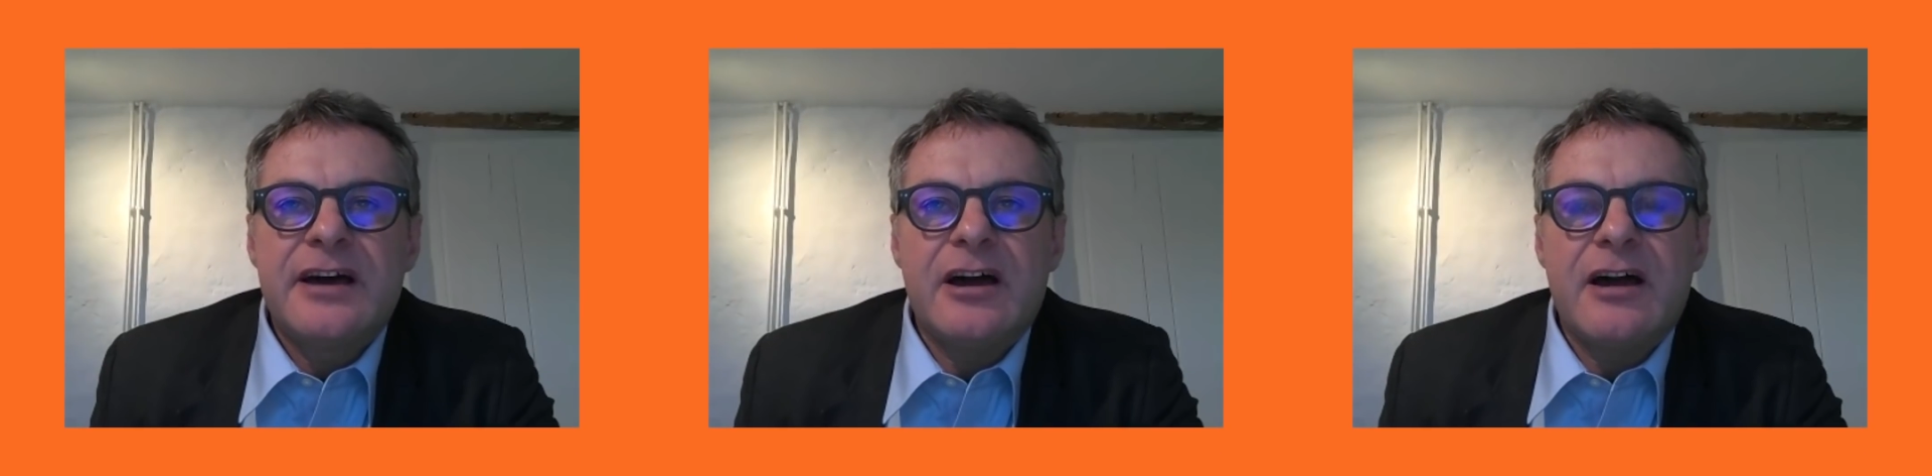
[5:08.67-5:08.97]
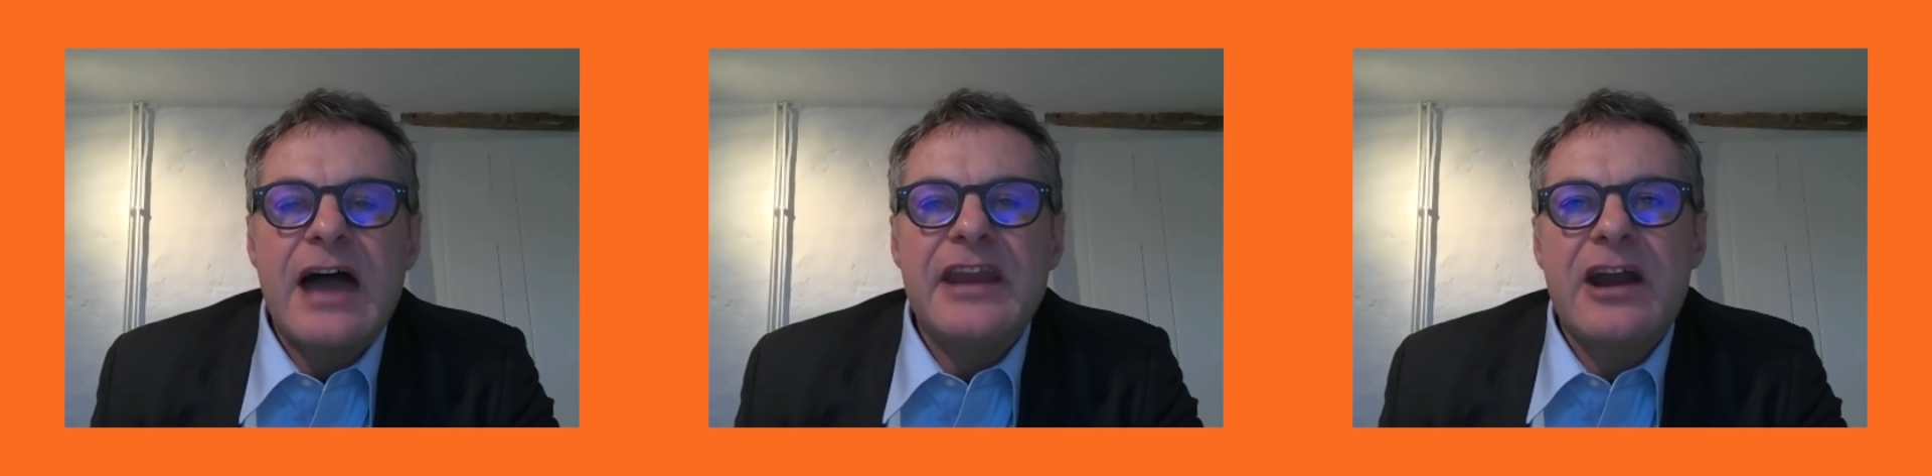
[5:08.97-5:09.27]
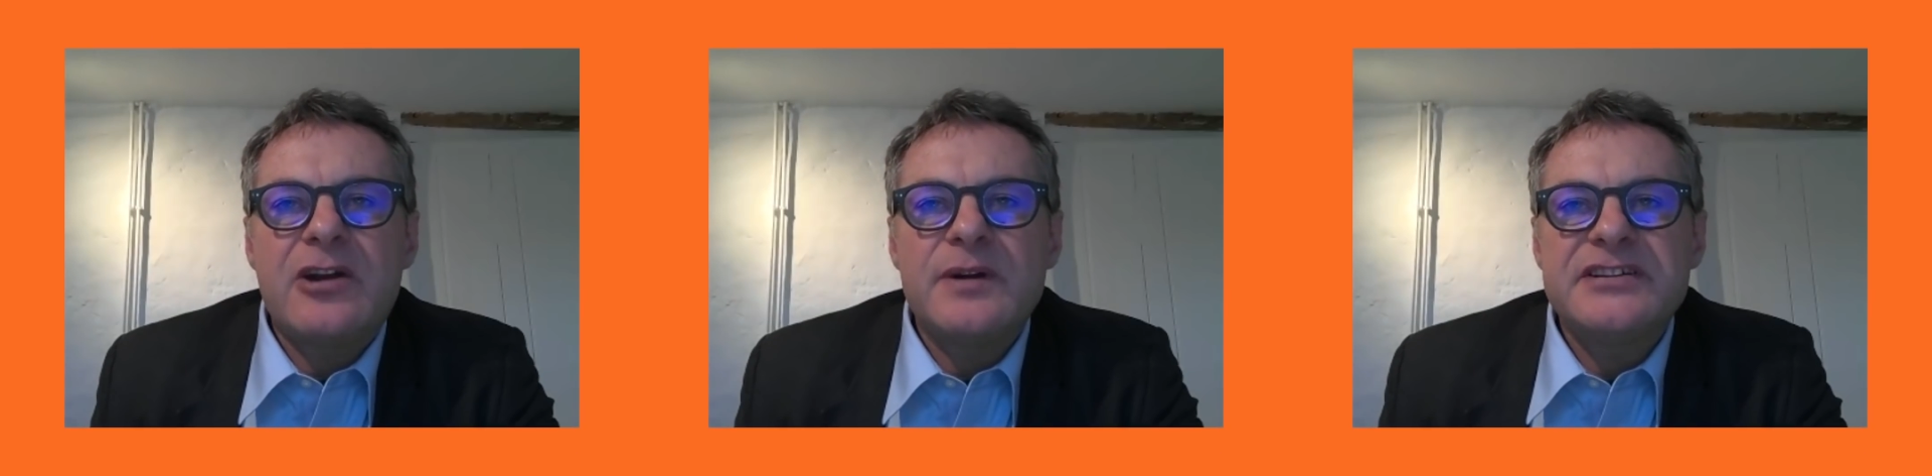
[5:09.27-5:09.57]
our
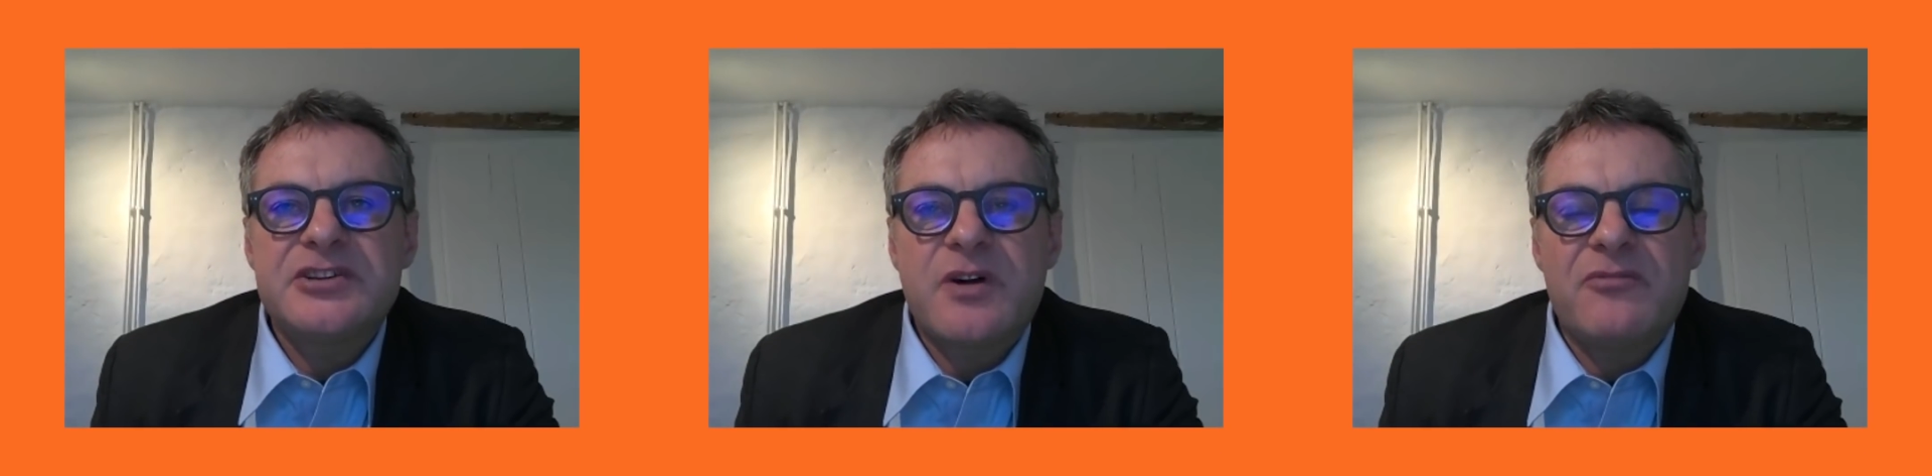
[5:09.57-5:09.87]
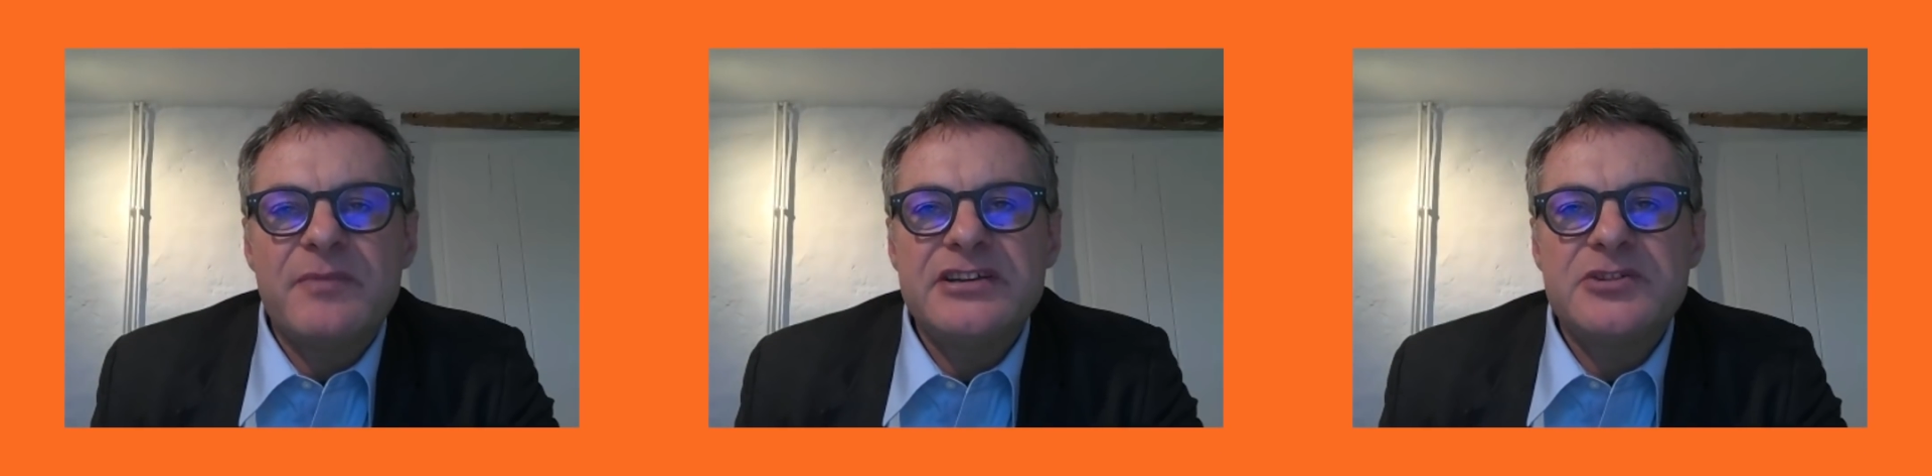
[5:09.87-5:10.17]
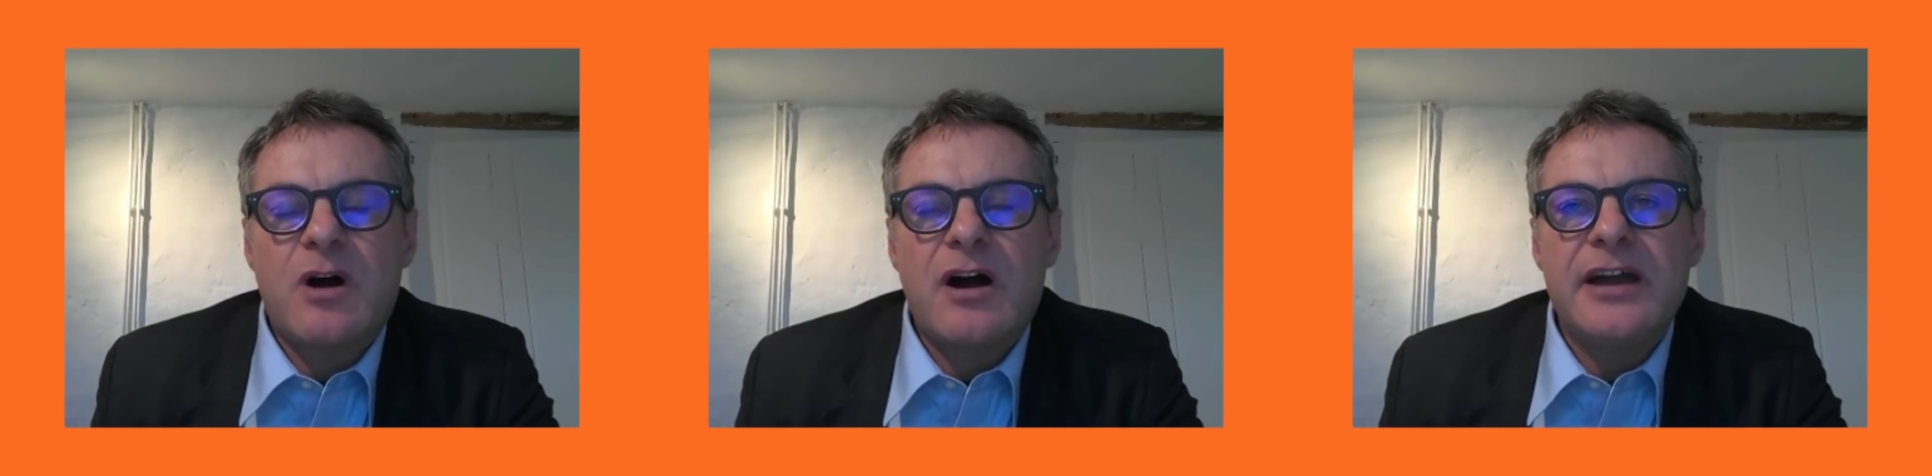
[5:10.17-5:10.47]
narrowest are 12
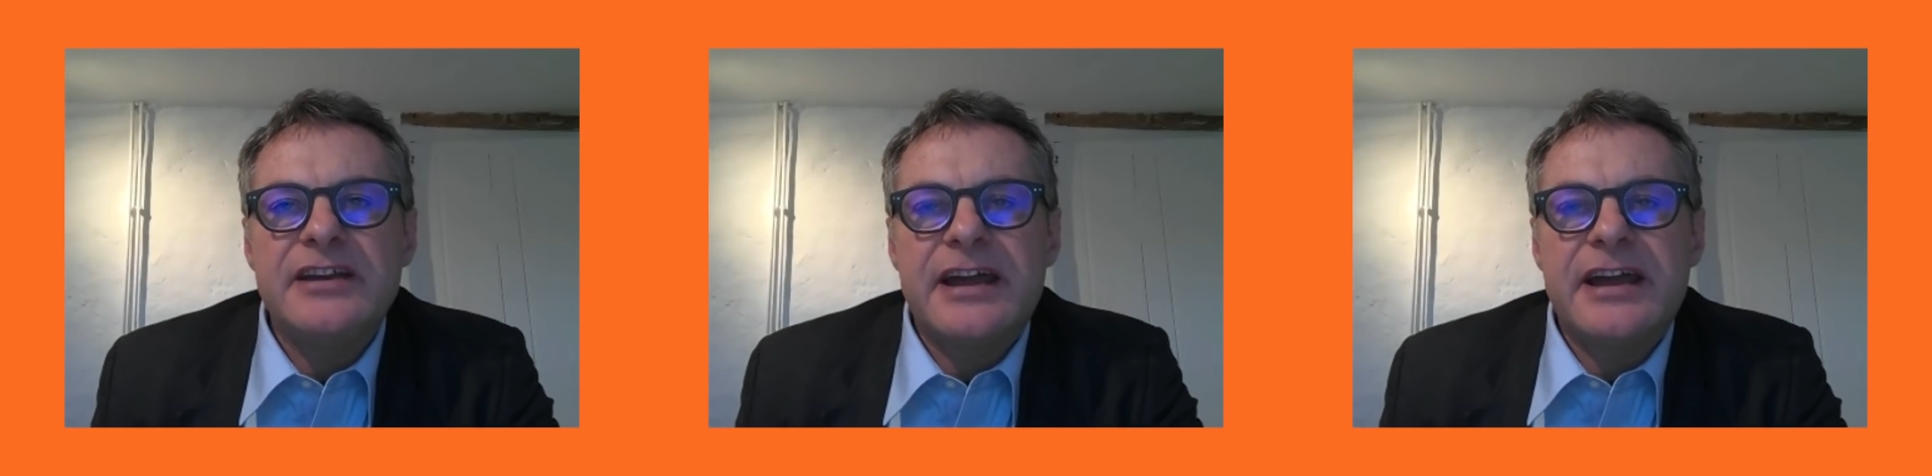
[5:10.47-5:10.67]
metres wide